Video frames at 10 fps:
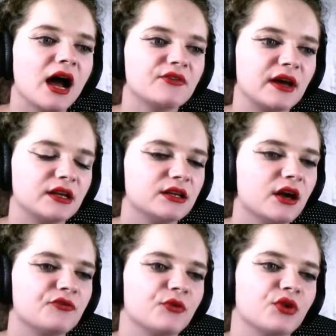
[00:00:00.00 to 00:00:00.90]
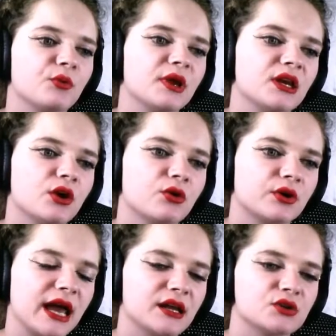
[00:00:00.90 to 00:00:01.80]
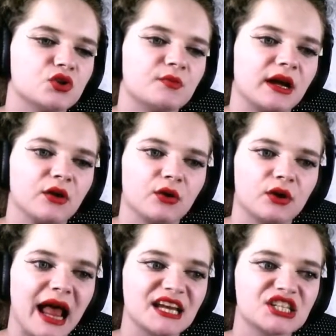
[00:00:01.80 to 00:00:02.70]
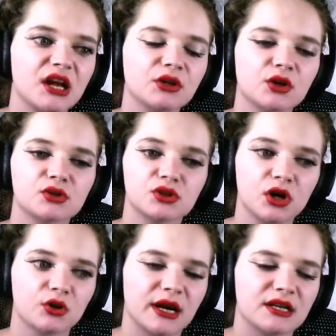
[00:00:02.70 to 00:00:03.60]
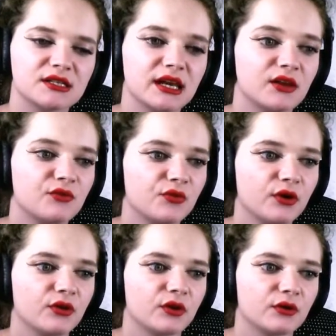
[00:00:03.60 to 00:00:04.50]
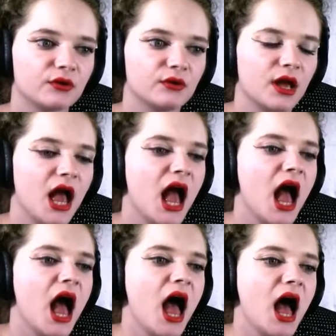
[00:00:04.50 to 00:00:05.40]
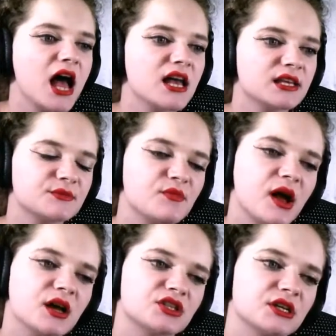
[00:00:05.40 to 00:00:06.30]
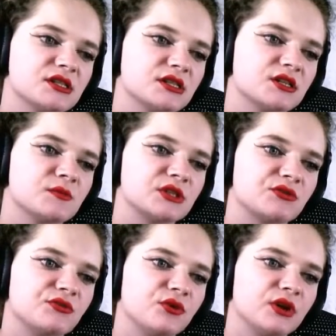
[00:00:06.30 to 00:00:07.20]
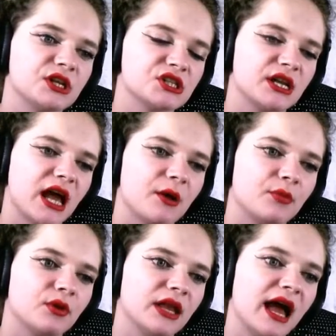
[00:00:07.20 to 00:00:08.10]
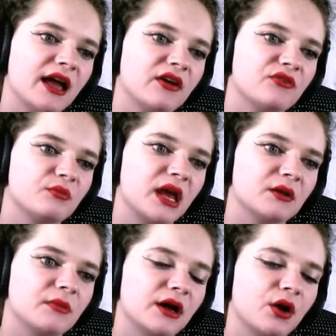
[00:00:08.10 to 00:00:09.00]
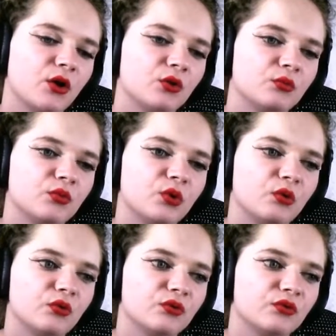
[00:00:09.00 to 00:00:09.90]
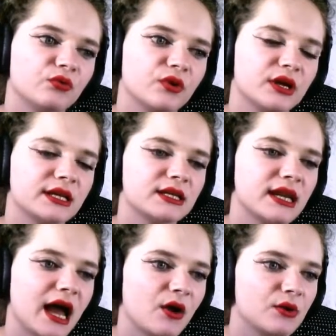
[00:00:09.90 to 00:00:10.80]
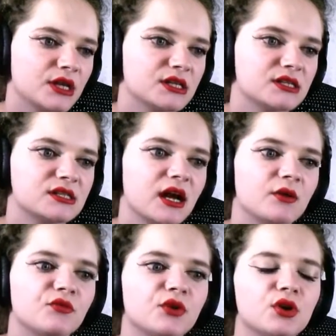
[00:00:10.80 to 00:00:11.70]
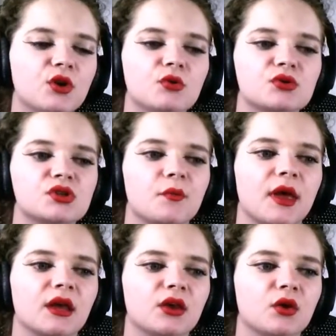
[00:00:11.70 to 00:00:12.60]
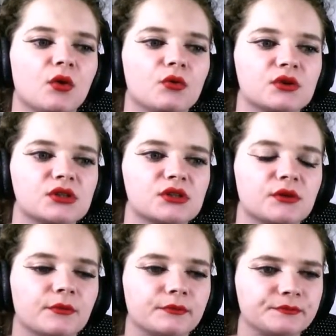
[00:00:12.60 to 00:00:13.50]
I've had enough with your mediocre attitude, my girl. I shall not tolerate it any further. As much as it is but a foolish gamble, I have made my own move. Now it is time for you to make yours.